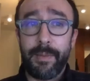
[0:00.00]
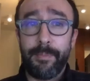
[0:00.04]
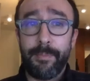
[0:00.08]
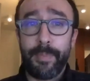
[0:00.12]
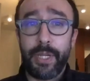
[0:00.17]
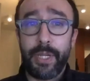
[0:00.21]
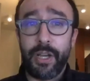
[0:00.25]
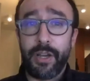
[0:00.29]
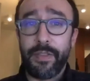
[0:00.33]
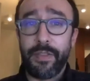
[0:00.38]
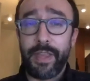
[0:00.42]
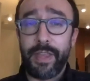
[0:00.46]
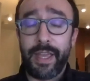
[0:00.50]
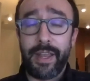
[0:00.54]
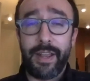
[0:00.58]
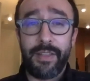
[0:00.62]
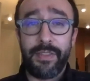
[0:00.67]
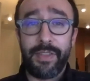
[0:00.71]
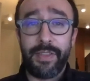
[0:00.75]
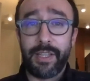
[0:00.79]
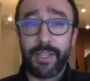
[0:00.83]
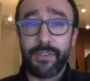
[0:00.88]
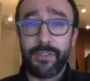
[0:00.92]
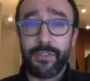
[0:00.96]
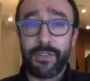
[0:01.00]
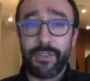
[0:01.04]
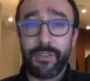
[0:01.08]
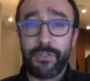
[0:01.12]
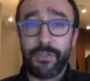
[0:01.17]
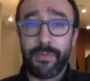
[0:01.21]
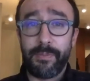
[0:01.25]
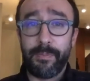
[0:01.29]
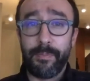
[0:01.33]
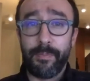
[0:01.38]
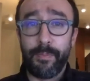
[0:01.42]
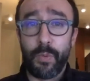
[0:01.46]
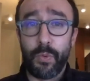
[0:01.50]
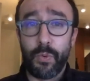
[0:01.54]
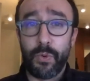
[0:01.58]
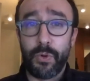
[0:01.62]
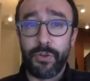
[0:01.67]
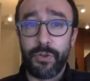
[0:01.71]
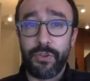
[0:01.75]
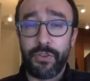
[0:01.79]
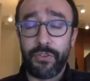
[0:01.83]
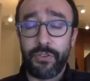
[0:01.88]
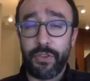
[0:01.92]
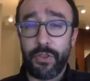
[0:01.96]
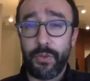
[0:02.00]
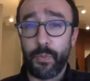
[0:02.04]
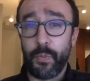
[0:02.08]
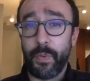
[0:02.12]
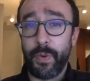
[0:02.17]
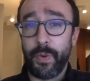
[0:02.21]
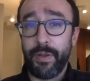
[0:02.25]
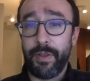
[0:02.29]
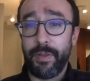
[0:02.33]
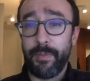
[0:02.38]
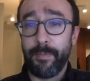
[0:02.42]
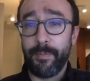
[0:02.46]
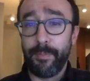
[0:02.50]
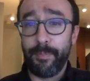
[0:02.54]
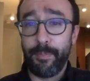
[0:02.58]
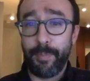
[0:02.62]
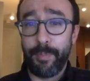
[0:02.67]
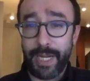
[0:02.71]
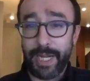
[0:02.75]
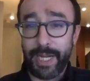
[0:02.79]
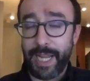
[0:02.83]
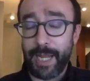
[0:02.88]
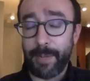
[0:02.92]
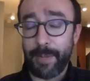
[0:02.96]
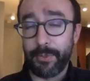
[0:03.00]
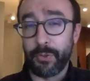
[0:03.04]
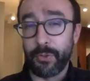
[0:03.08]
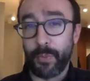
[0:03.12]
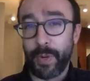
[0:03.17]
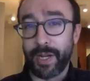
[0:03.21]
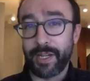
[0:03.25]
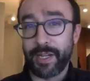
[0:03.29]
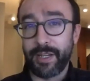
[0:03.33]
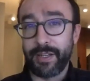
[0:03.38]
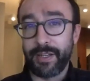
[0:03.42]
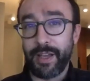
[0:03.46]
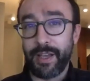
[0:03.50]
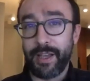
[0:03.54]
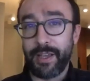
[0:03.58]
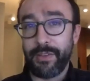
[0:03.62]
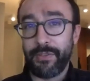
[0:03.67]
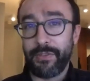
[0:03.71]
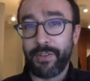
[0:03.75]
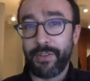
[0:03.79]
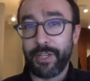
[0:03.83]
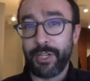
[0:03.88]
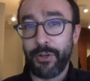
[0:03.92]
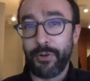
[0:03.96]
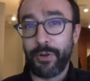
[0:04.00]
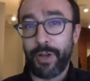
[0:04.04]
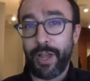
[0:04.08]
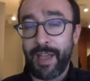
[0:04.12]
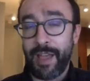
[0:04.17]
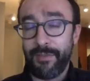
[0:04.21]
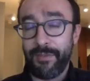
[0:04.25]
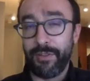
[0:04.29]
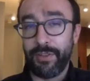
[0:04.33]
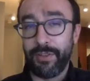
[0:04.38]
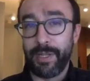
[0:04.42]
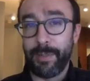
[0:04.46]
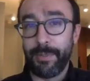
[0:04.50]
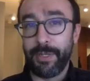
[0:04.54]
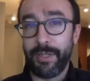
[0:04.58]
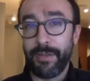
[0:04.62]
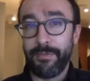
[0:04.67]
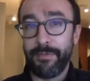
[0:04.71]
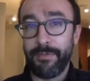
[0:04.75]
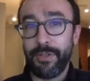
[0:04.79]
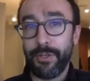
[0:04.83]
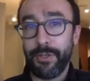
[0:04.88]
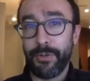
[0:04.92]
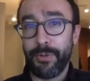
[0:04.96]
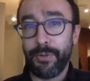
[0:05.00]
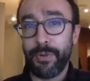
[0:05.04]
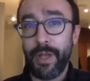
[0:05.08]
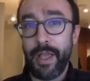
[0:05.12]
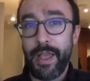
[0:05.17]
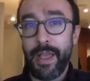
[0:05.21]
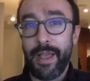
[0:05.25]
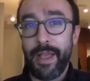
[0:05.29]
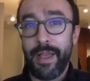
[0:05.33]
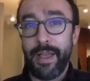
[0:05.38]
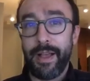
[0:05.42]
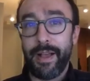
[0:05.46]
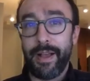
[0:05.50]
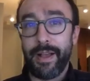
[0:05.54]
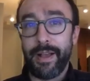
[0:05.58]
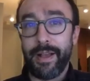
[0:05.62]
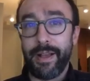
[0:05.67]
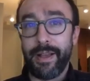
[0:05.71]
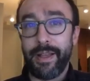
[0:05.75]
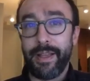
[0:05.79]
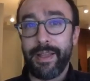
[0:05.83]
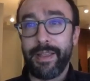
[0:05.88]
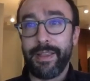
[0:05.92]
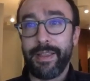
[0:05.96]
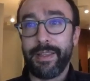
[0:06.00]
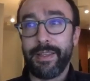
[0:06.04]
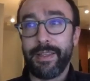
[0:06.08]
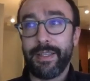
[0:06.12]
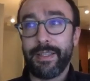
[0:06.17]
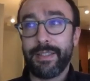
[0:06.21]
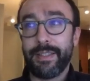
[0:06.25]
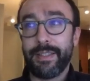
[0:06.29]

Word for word: beyond that i think it's just more just the being able to recognize that you have a limited view uh,